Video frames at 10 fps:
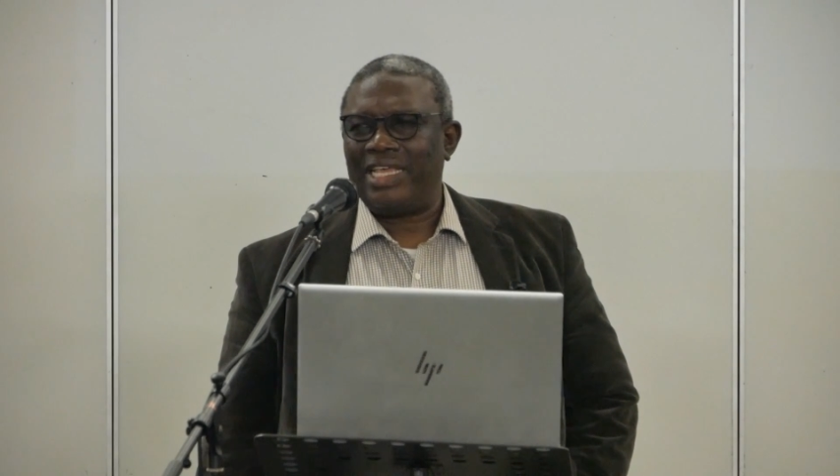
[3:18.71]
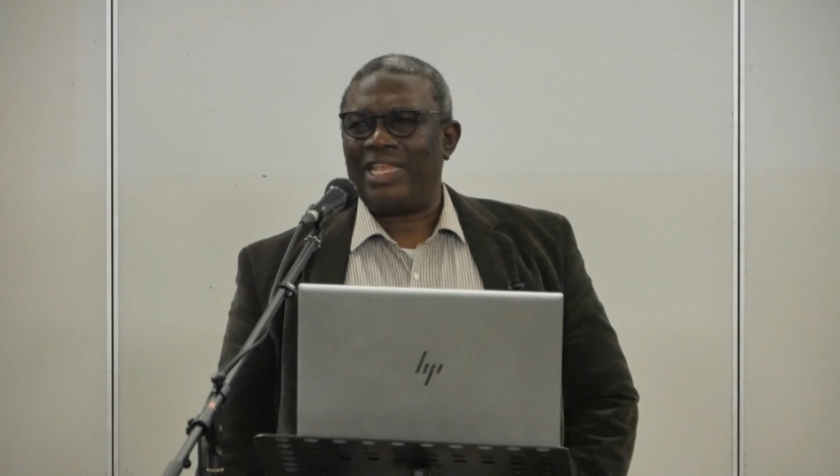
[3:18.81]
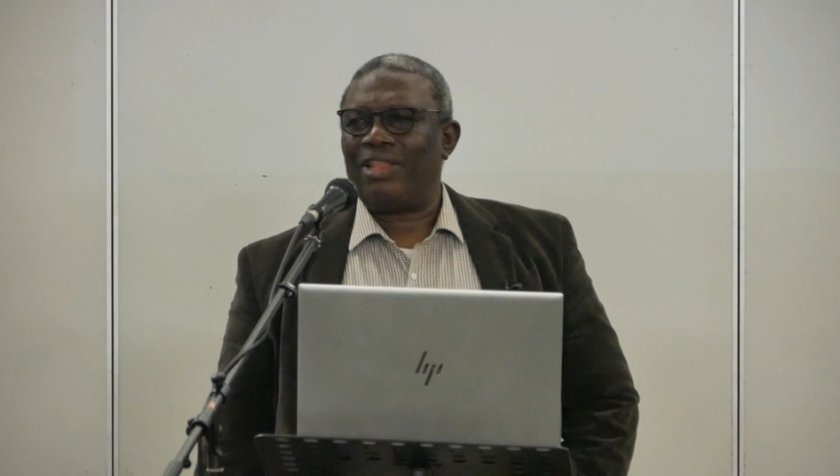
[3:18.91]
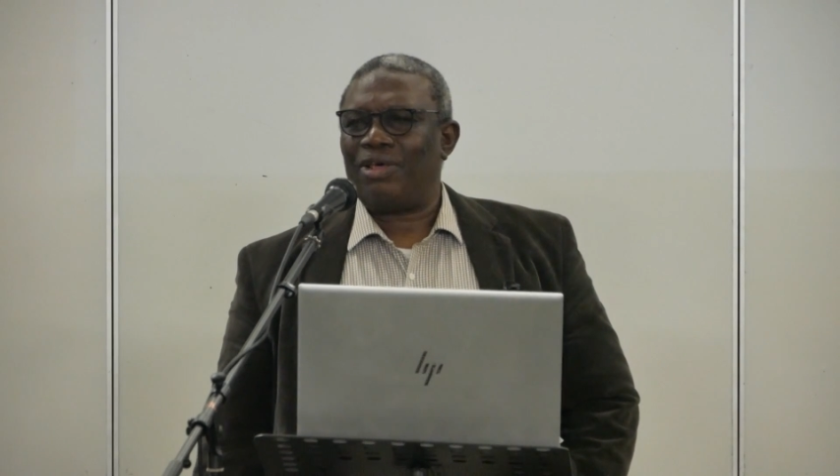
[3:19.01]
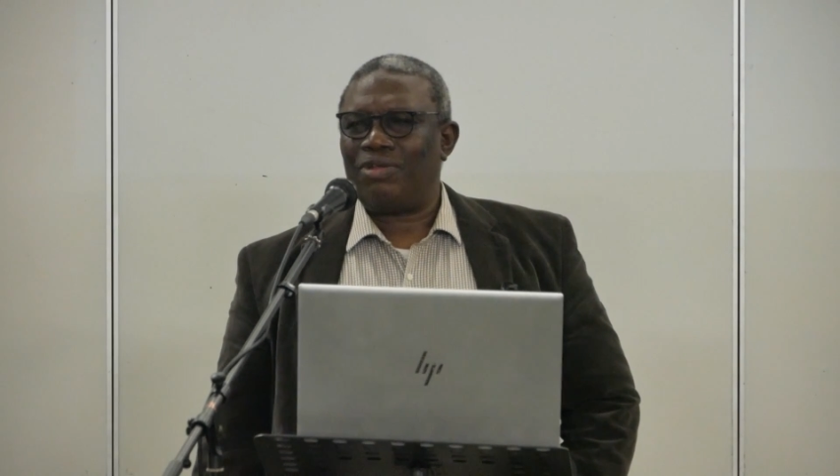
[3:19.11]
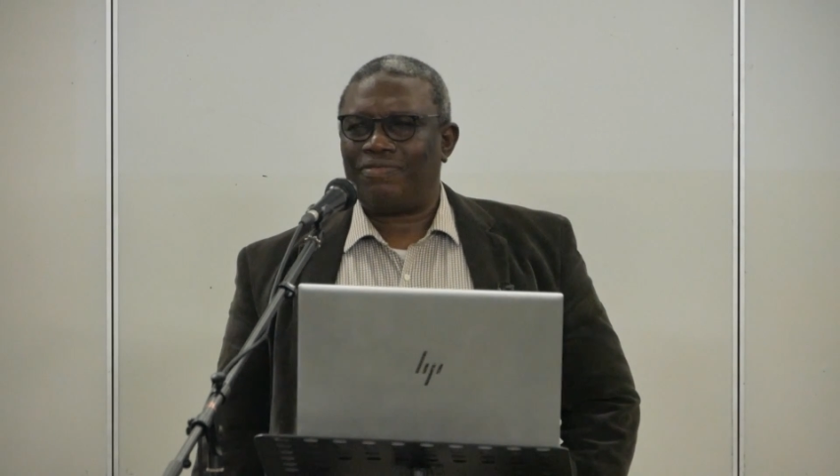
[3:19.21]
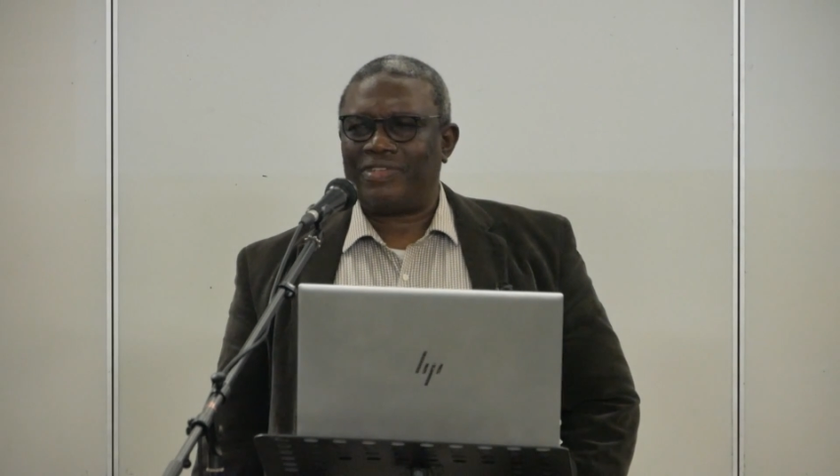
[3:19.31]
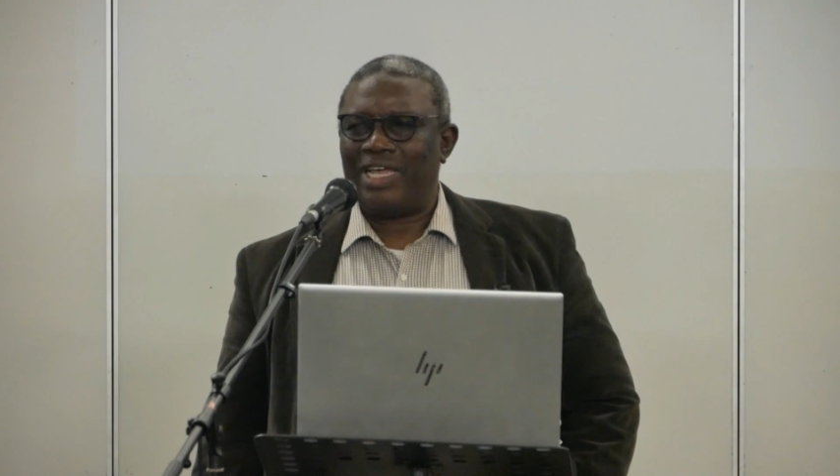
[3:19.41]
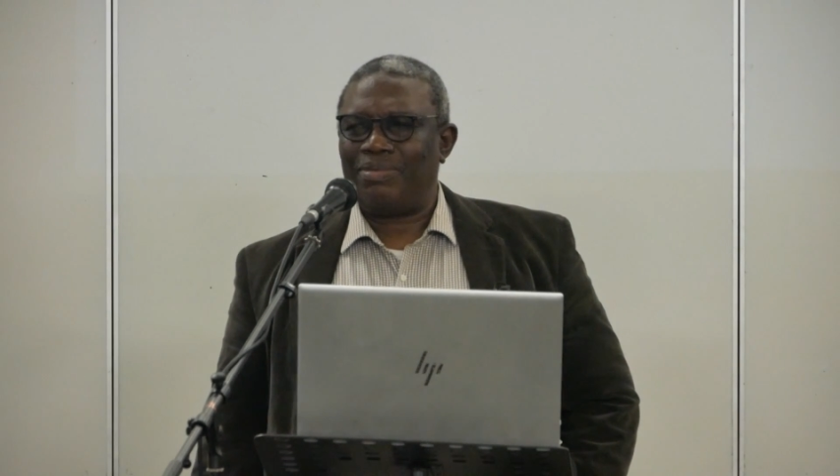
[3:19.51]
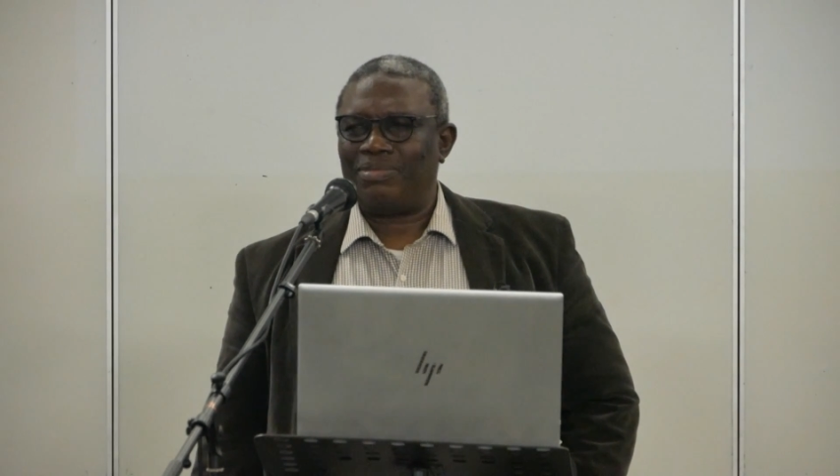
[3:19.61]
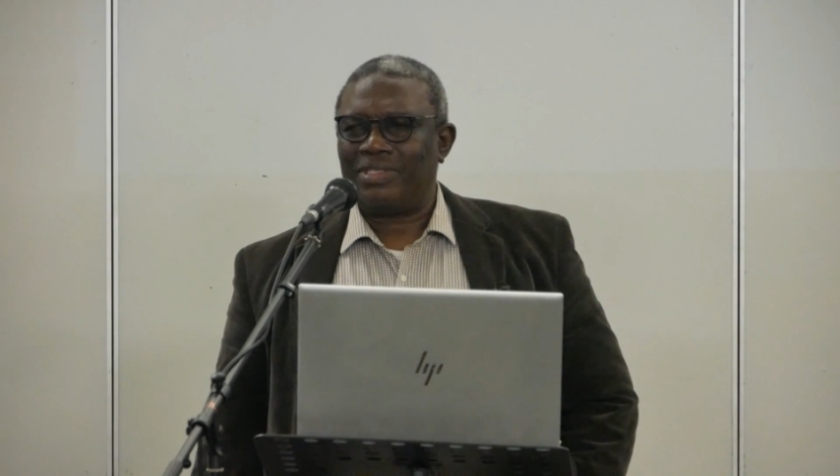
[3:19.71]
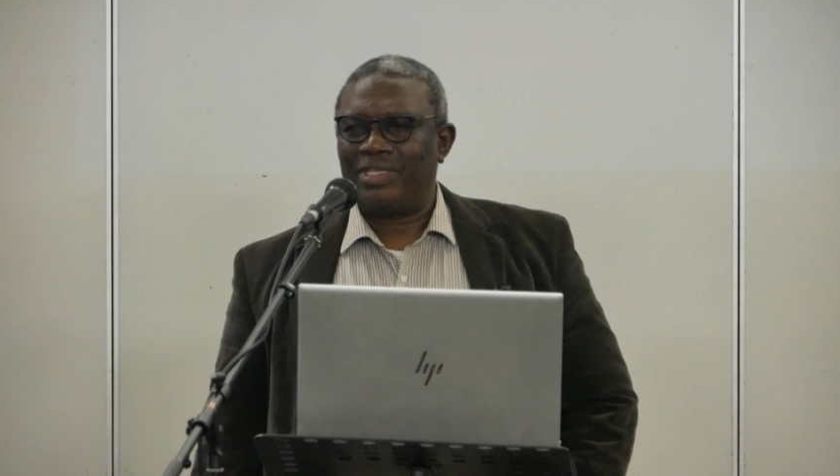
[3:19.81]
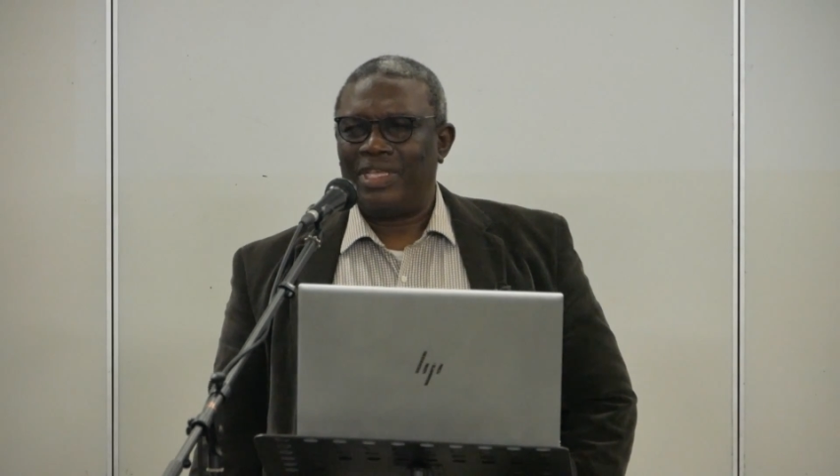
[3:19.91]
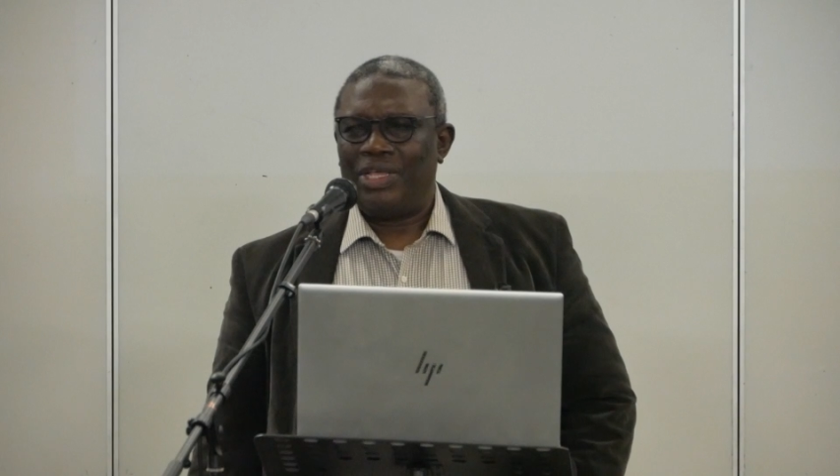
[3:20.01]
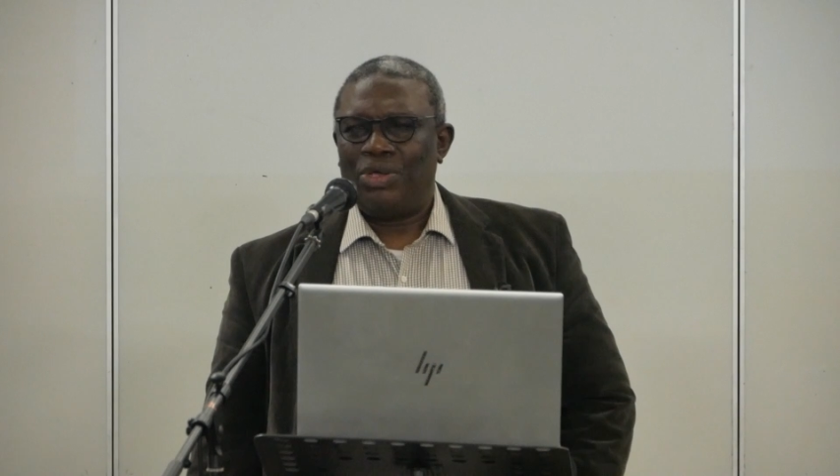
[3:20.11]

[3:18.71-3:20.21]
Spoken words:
a lot of times,